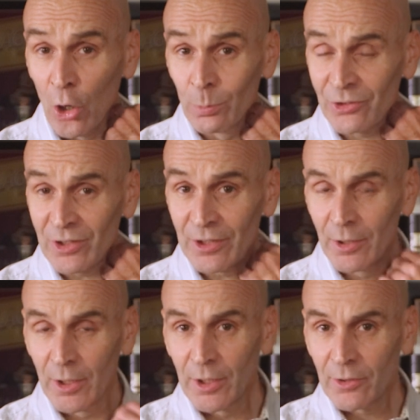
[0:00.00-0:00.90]
always need,
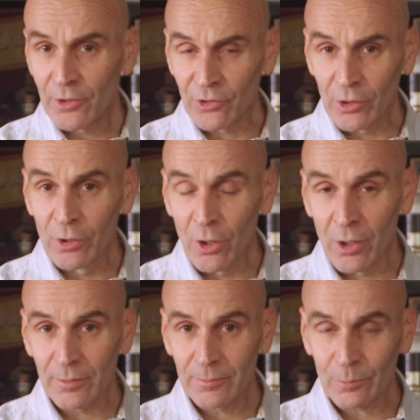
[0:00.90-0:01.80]
there's a
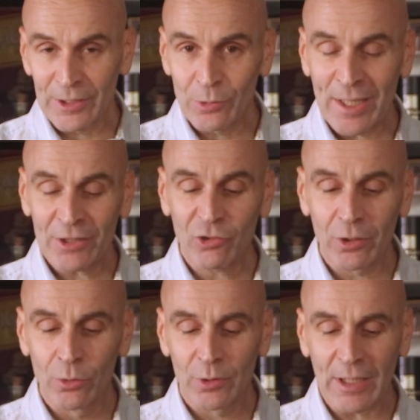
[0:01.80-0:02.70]
lot, when you
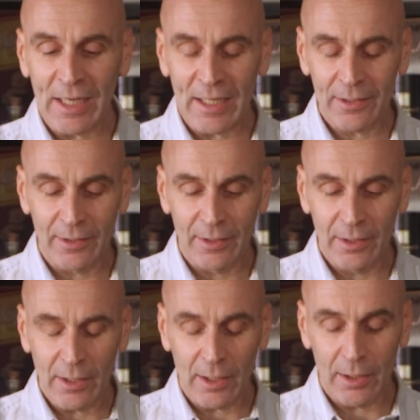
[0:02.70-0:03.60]
actually look at
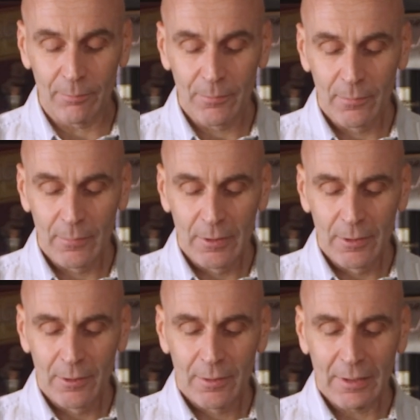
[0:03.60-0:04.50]
the
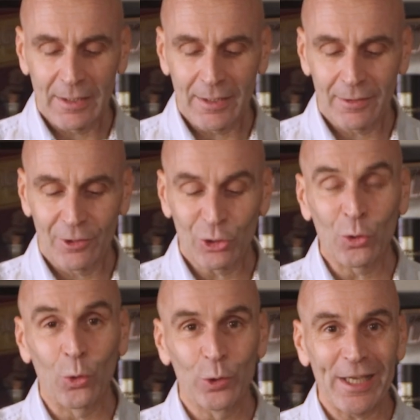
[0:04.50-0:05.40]

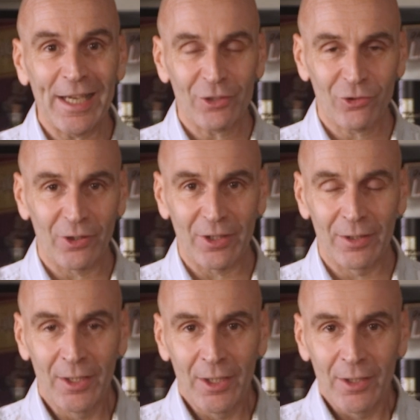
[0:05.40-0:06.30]
codex or
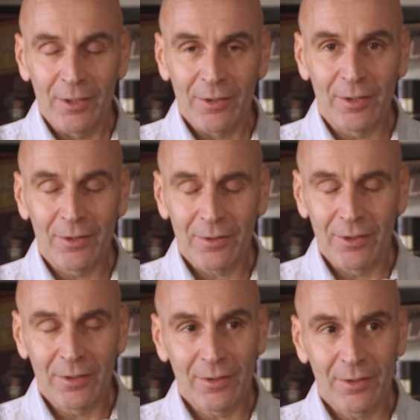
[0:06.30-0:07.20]

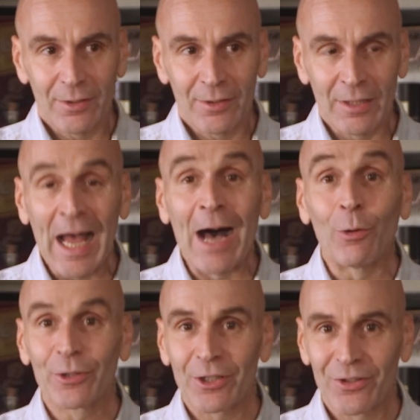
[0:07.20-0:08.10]
the
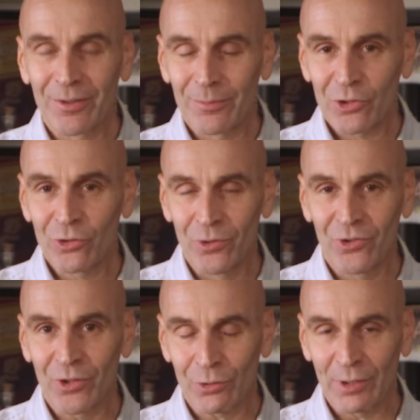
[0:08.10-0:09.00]
algorithm that's
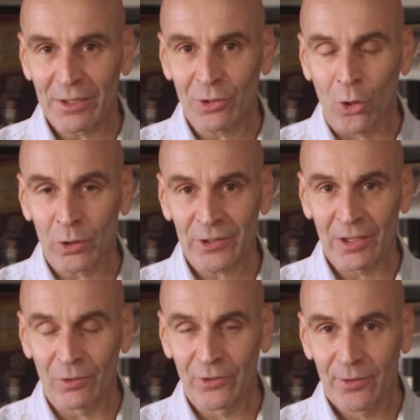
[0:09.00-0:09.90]
used to create
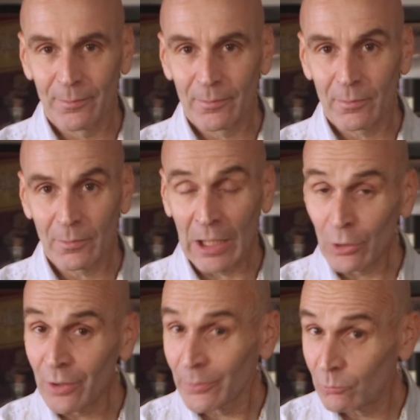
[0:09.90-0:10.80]
cocktails, a
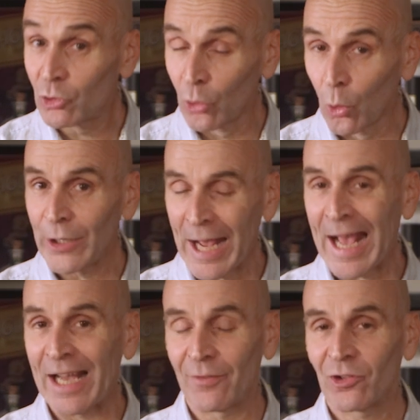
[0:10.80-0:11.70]
lot of them don't
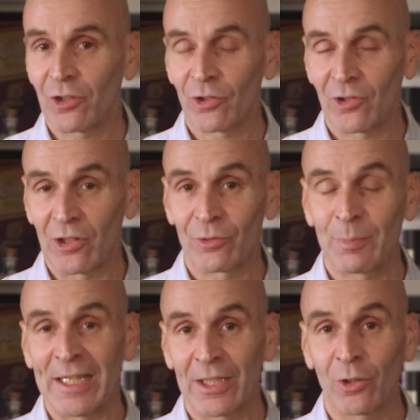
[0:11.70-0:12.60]
have citrus, and there's
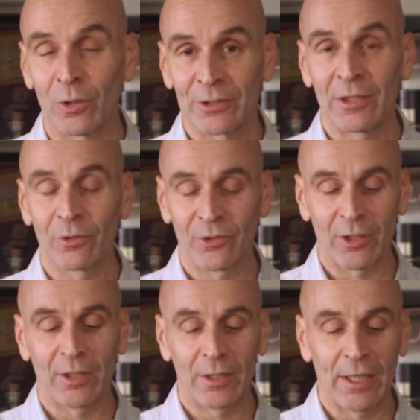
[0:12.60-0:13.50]
many cocktails
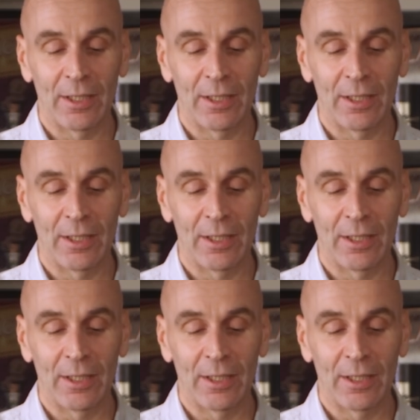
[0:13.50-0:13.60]
that,